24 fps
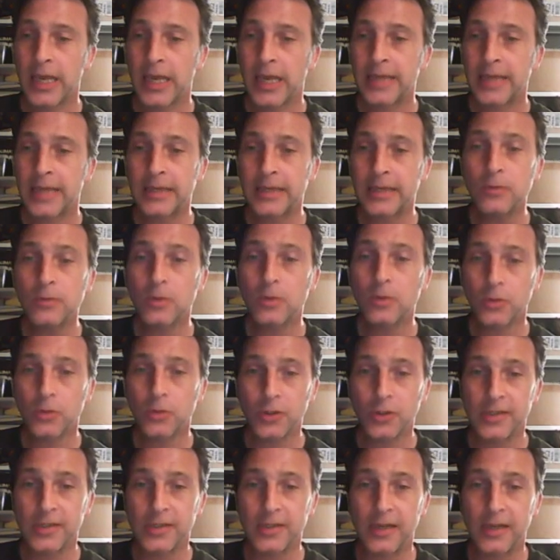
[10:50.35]
Download
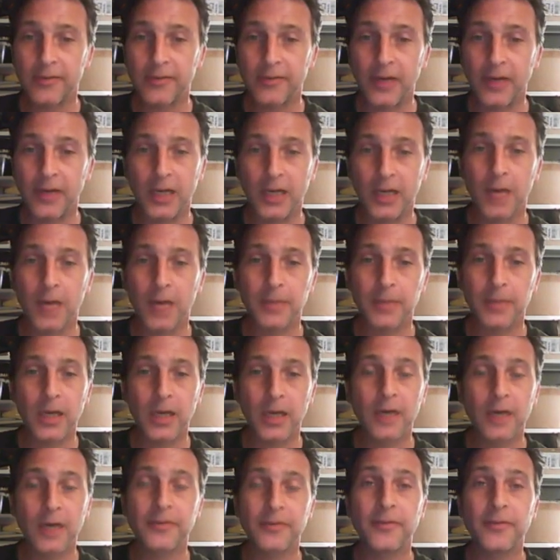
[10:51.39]
yourself a copy
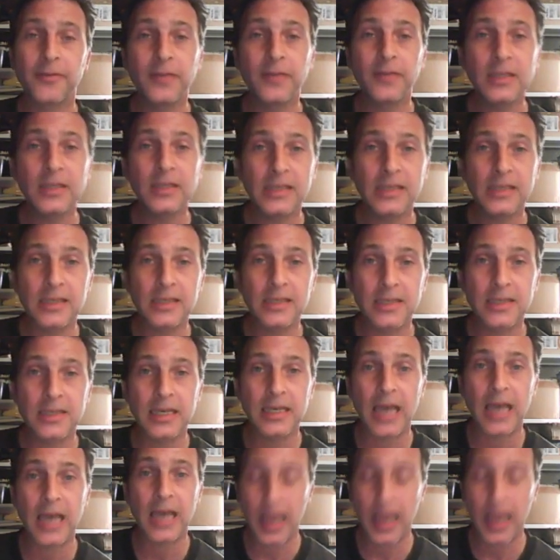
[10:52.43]
of the
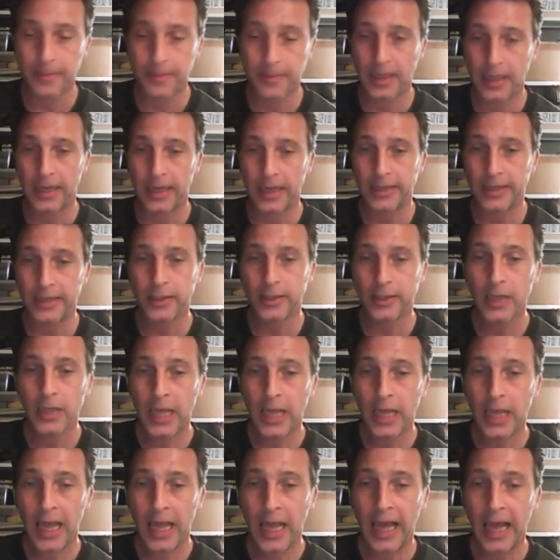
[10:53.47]
VCC emulator.
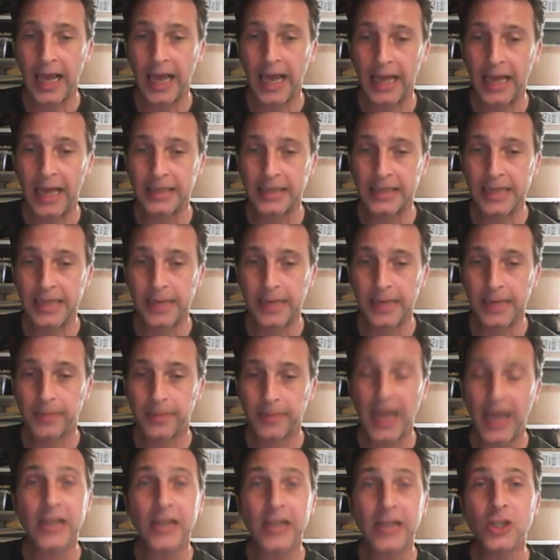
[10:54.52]
And
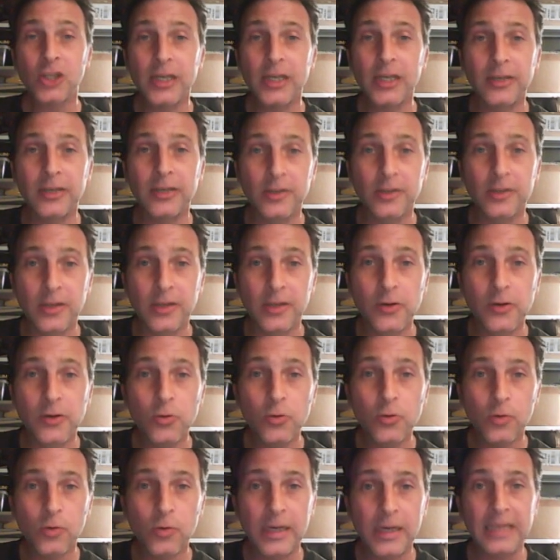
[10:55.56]
actually there's a new
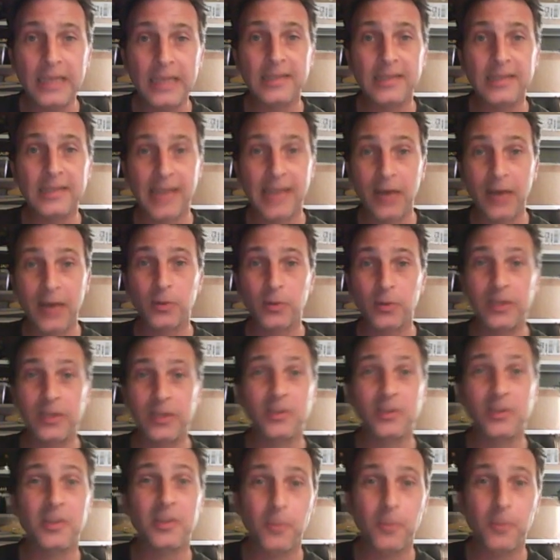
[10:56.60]
release out now.
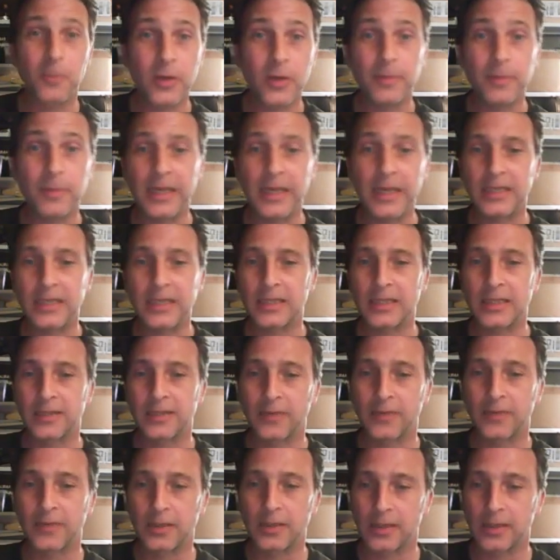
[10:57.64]
It's a pre-beta as
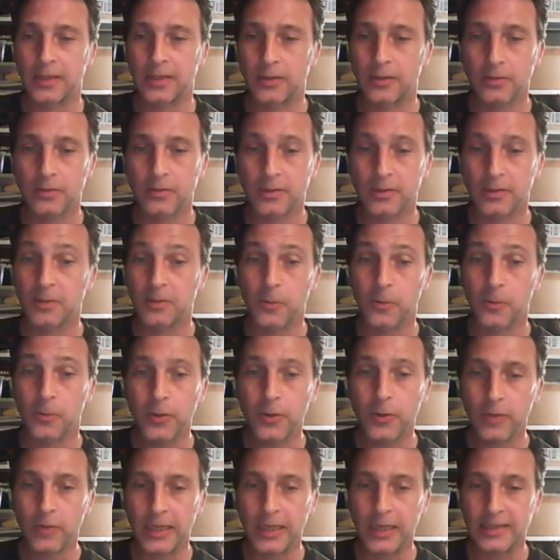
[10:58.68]
far as I know. It's a
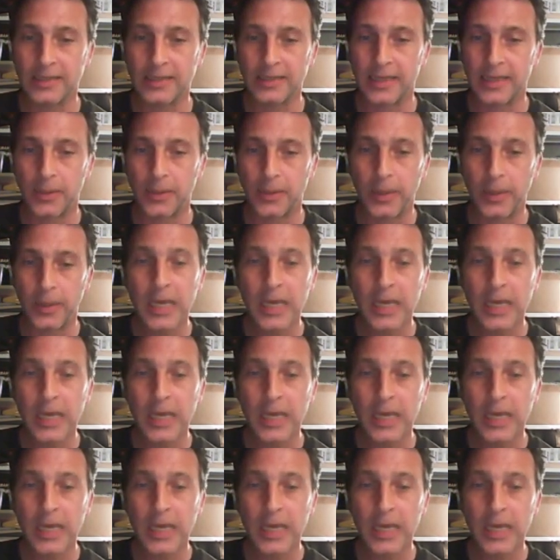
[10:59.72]
pre-release anyway.